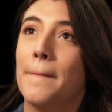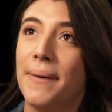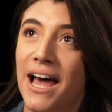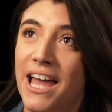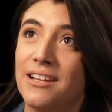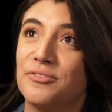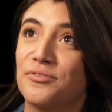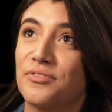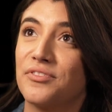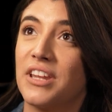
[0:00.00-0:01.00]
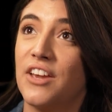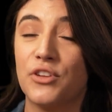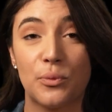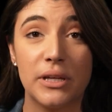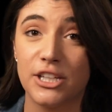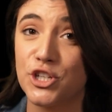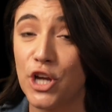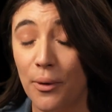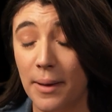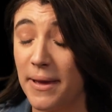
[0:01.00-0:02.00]
But if you're willing to
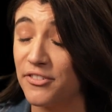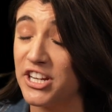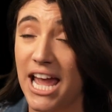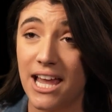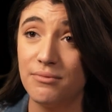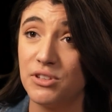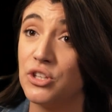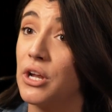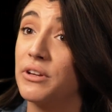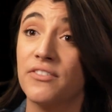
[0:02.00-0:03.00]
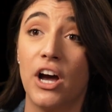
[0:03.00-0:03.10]
show up every day, you know, give